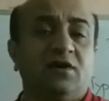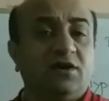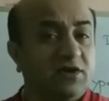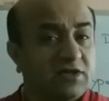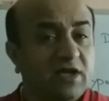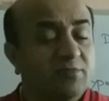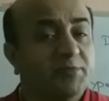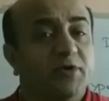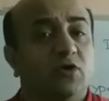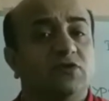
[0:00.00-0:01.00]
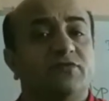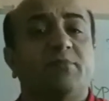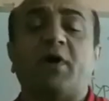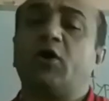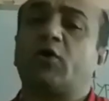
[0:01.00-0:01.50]
It can be because of the
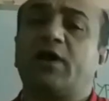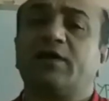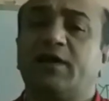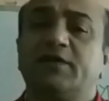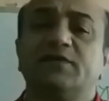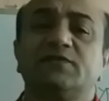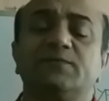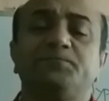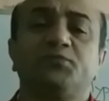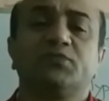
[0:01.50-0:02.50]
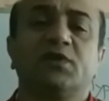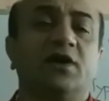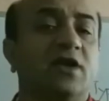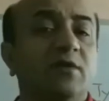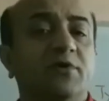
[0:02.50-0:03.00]
myocarditis,
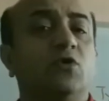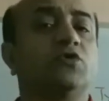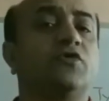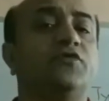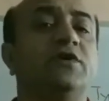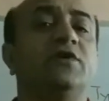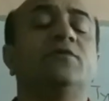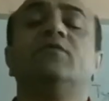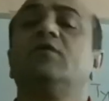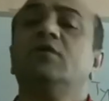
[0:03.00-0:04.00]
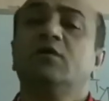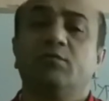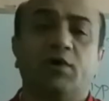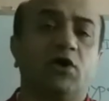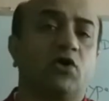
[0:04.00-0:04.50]
again because of the
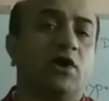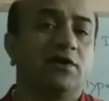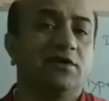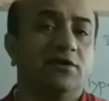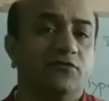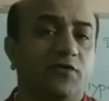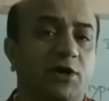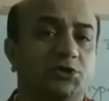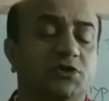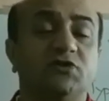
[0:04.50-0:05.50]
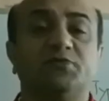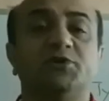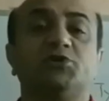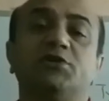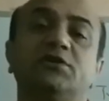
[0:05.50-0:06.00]
myocardial infarction,
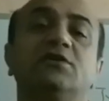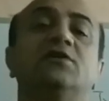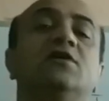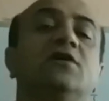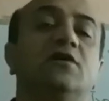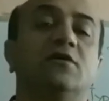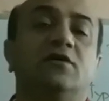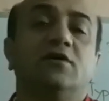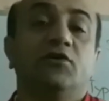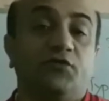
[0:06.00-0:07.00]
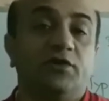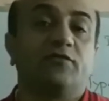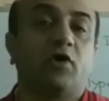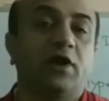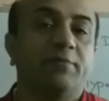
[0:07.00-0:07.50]
especially inferior
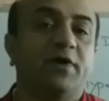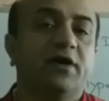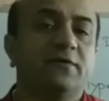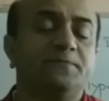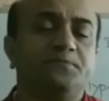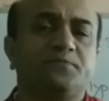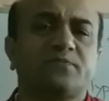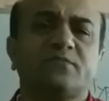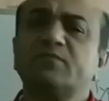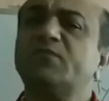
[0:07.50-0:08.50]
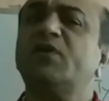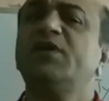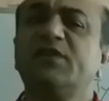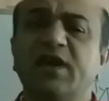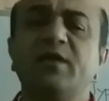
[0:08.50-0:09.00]
wall MI.
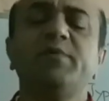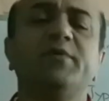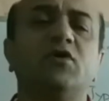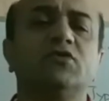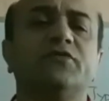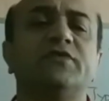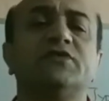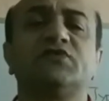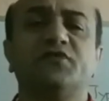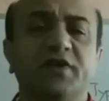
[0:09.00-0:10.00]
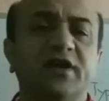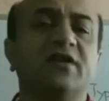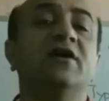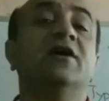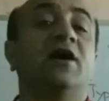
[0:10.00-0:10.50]
It can be because of the severe
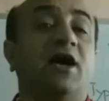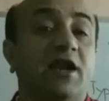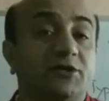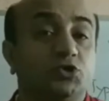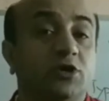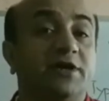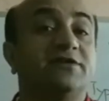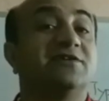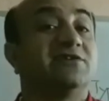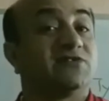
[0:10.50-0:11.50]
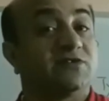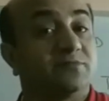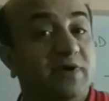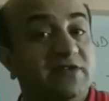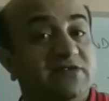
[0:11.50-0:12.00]
electrolyte
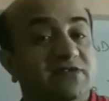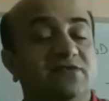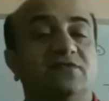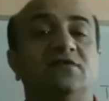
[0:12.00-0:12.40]
disturbances.